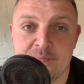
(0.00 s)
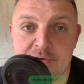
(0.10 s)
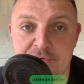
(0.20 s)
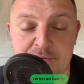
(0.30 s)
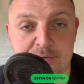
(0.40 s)

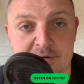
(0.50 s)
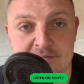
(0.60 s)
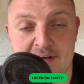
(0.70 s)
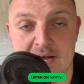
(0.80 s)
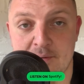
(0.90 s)
The story
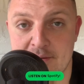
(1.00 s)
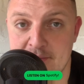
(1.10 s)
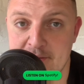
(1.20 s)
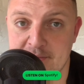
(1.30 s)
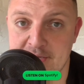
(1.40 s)
of how I
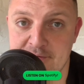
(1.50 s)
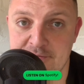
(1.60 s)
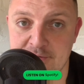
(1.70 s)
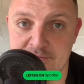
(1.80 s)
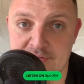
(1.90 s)
met my
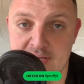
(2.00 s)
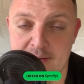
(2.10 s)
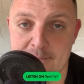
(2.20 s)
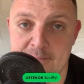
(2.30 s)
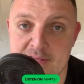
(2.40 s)

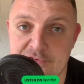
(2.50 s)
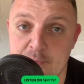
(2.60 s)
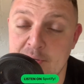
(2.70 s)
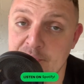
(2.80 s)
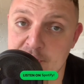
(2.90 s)
fiance is
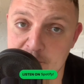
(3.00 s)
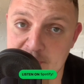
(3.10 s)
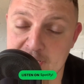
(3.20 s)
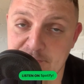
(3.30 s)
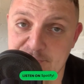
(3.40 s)
well known
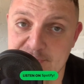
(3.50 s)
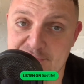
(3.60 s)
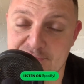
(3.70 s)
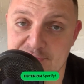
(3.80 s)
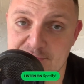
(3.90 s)
now to
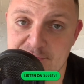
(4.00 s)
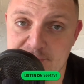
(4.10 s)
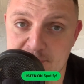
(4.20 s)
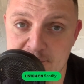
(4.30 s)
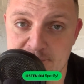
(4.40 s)

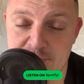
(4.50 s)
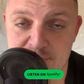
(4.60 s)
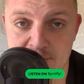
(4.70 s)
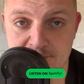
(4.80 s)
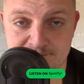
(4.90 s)
listeners of the
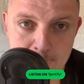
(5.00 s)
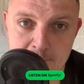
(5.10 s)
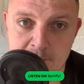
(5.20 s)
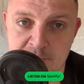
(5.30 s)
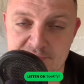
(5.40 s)
show,
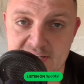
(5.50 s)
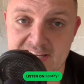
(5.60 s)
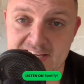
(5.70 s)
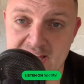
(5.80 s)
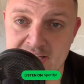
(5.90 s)
but I'm going to tell
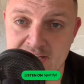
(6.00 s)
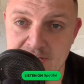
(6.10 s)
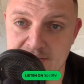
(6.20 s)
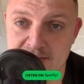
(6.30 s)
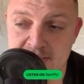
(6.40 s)
it again
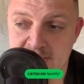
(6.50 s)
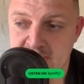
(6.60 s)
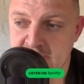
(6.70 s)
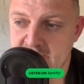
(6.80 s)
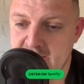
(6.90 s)
here,
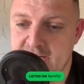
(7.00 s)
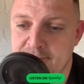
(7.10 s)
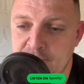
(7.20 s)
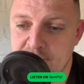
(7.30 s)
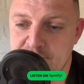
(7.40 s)
and
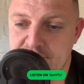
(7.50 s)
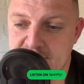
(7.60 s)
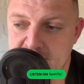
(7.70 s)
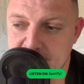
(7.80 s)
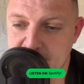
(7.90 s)
I'm going to
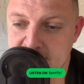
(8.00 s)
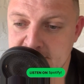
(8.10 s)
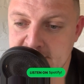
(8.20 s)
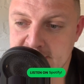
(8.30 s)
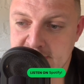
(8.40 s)
tell
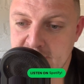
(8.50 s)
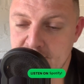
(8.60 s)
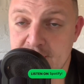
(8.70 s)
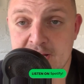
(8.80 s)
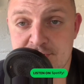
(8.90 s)

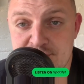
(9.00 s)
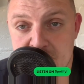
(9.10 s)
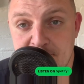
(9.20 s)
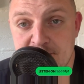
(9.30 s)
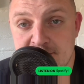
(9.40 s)
the next
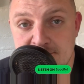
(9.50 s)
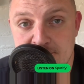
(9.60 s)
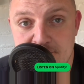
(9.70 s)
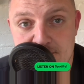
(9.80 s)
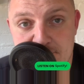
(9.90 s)
chapter
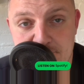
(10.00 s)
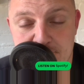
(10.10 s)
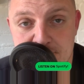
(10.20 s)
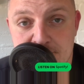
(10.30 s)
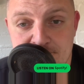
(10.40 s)
of that
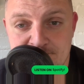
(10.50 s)
story.